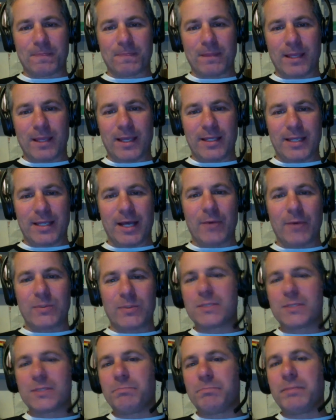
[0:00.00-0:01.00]
and that was
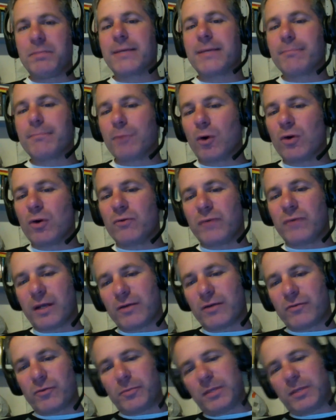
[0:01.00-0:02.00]
a big motivator
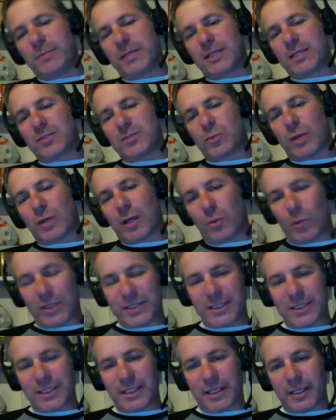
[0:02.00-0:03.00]
for me, because where I
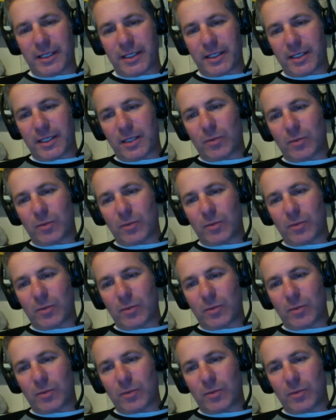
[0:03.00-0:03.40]
wasn't getting it,